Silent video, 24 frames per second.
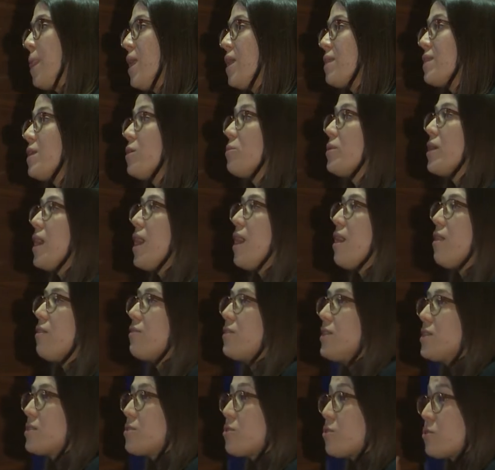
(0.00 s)
Then we have
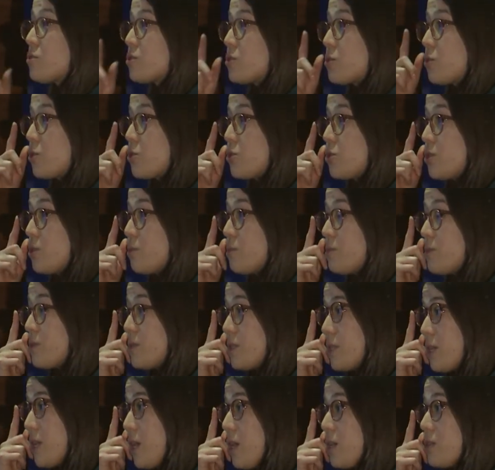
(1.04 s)
these
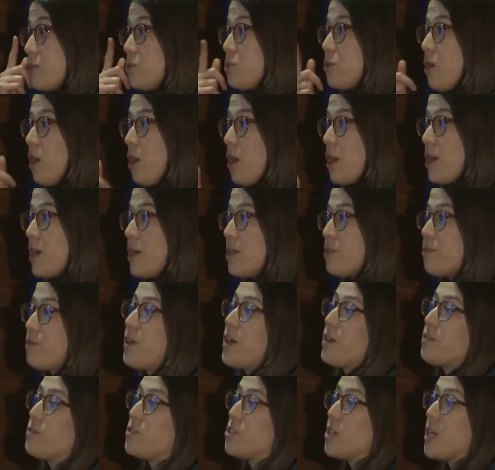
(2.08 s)
consortiums, Car2Car and
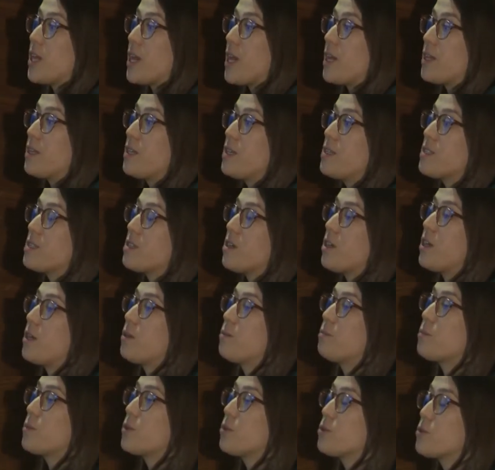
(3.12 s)
5GA. These
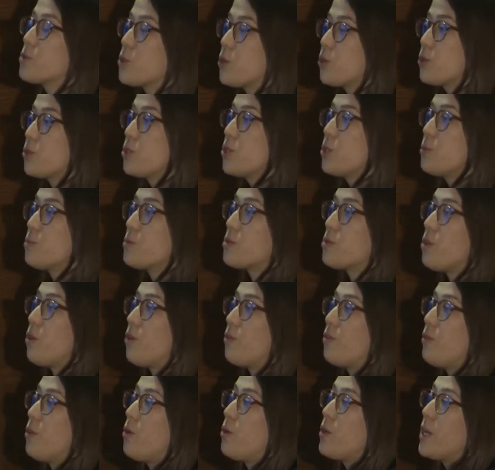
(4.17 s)
are consortiums
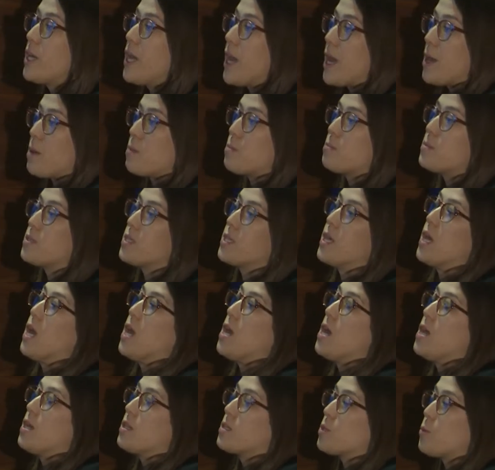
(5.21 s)
of OEMs
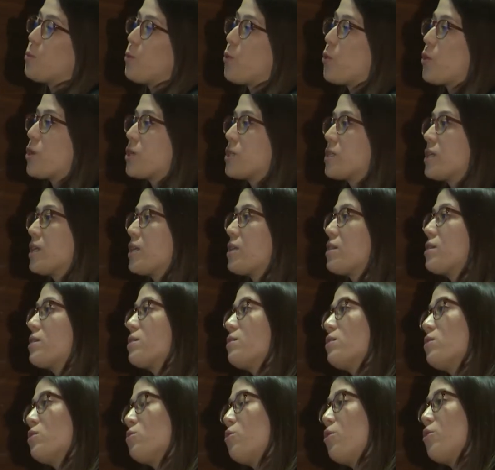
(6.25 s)
supporting
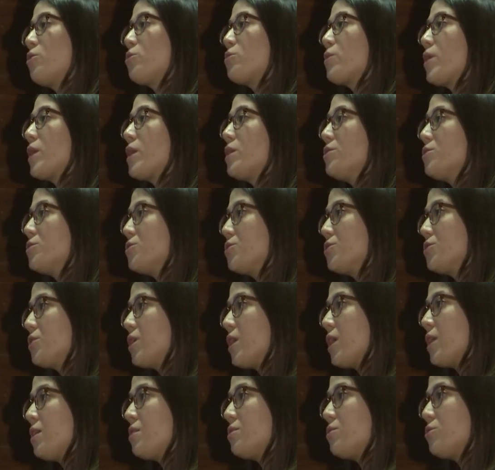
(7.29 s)
long-range
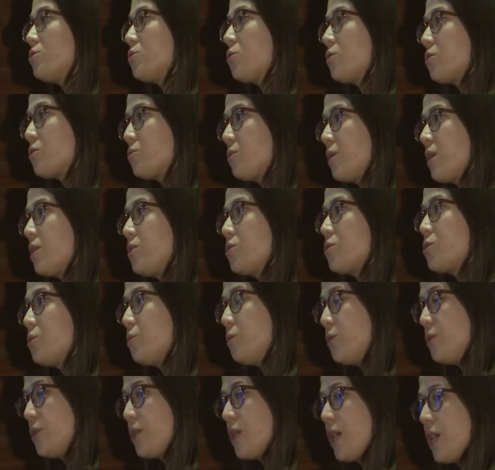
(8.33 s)
and short-range
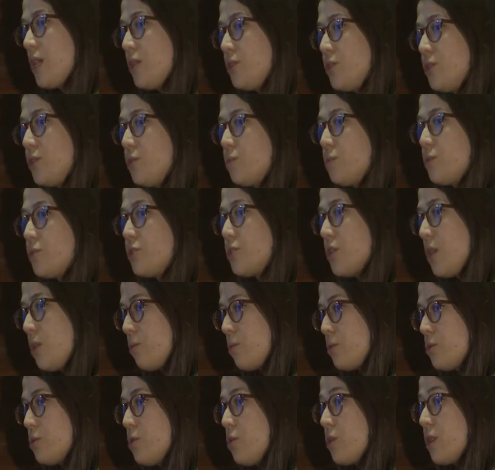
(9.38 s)
communication, which I
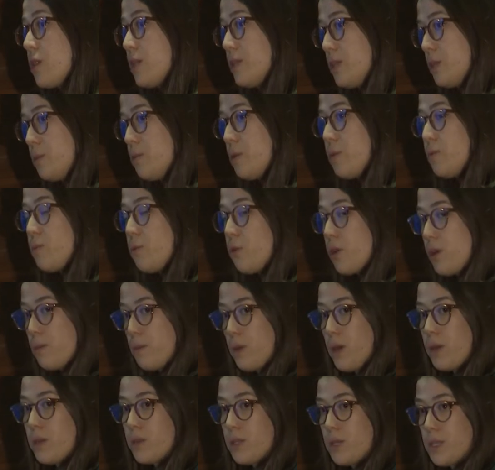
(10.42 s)
will talk a little bit more
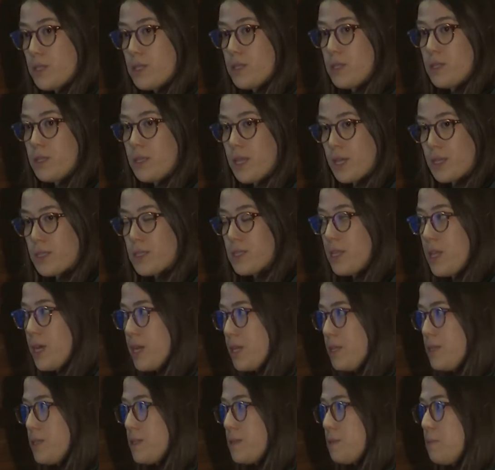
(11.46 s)
about these in the next
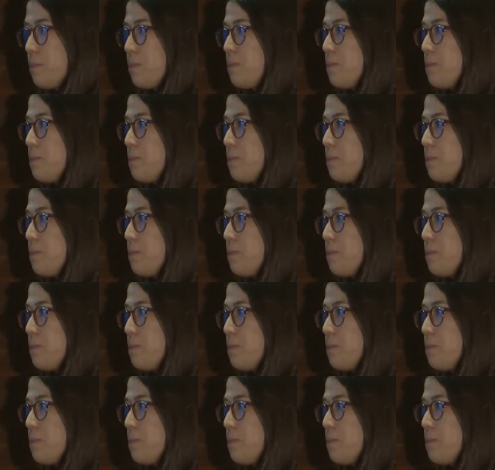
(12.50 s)
slides.